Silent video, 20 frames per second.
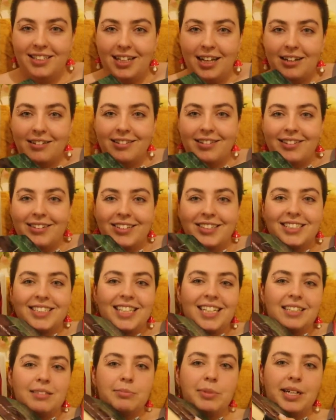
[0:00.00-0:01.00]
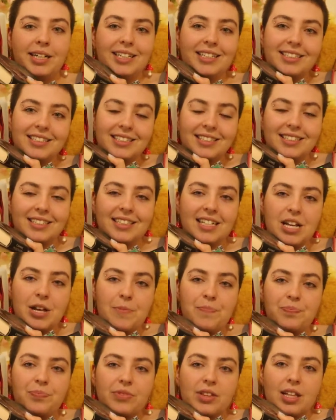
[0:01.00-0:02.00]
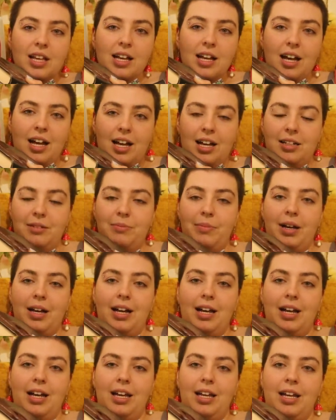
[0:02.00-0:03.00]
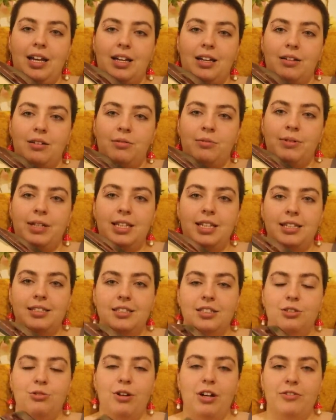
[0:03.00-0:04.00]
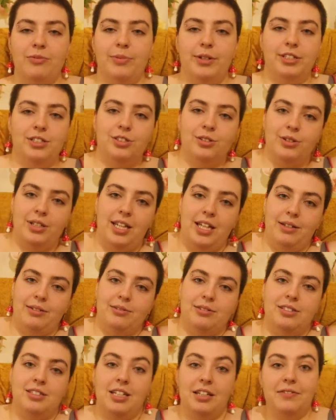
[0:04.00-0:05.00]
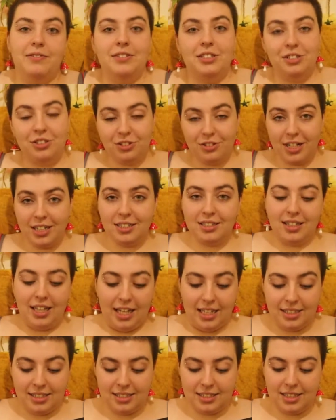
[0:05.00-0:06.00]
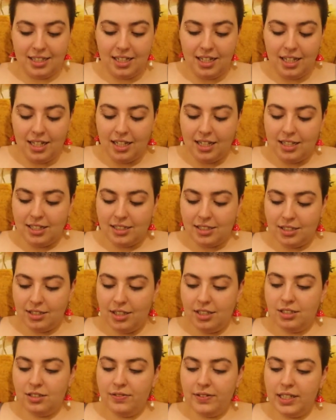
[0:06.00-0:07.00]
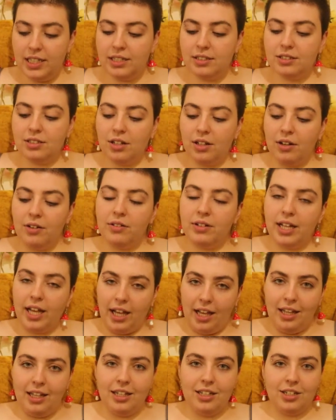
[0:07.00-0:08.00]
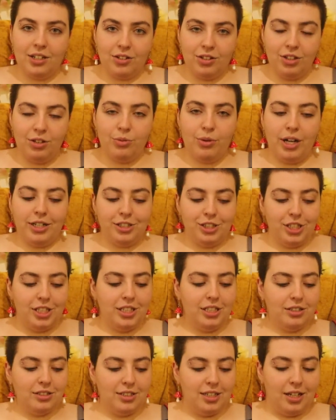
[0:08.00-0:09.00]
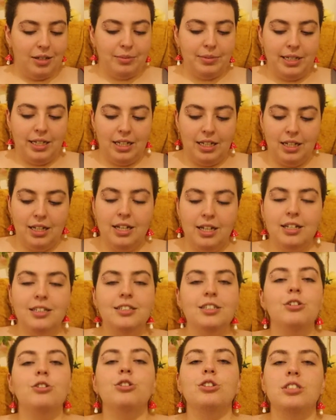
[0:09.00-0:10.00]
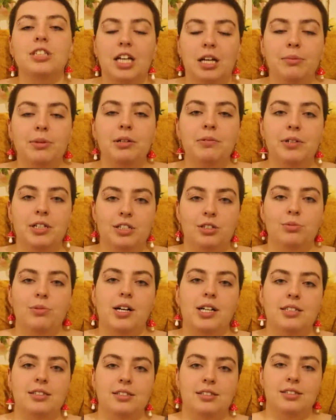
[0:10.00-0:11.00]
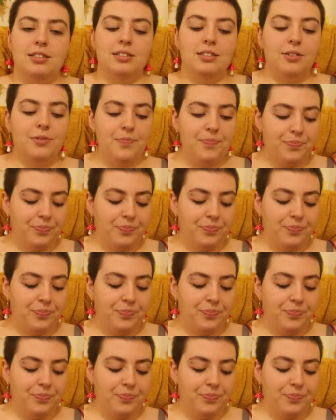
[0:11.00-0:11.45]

now 13 books on my read these in 12 months or they will self-destruct list. So these videos are okay. You know, you'll watch it, you'll tell me, you should tell me which ones,